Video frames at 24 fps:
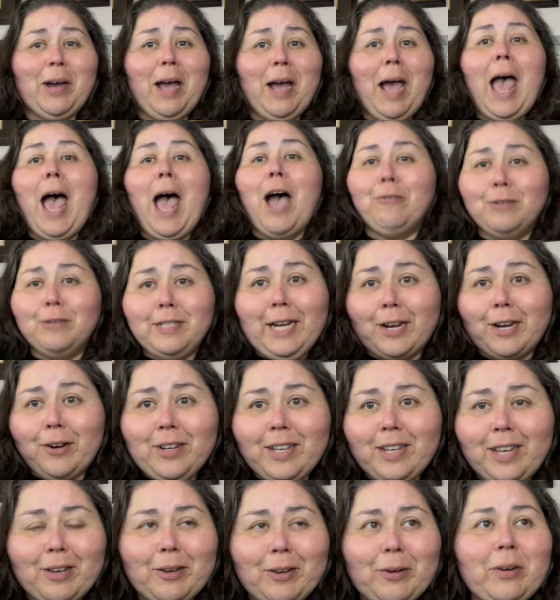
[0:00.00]
How dare
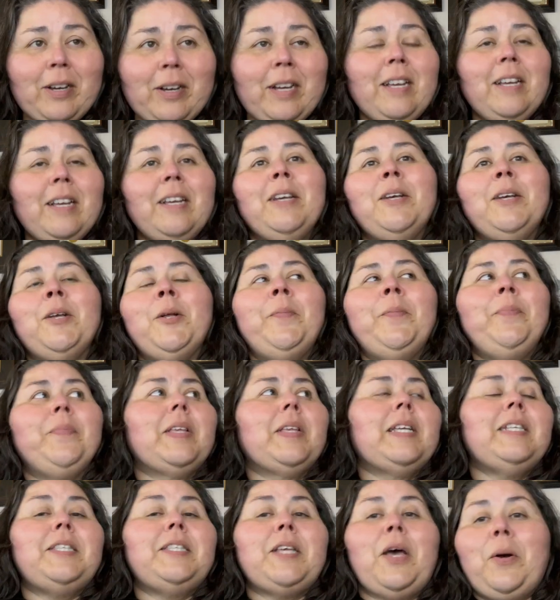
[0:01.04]
you?
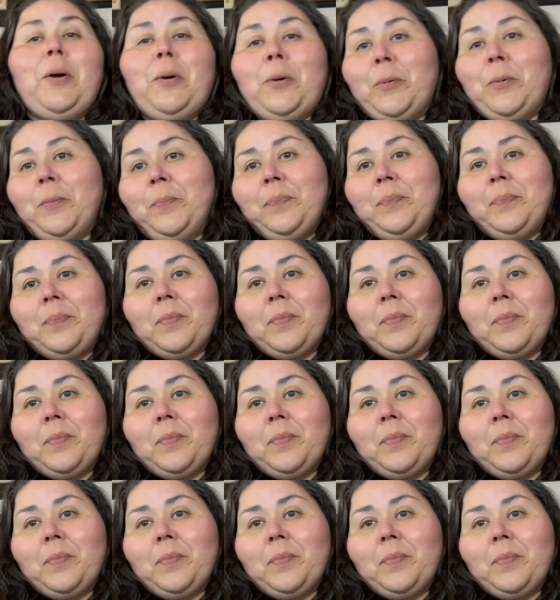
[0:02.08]
So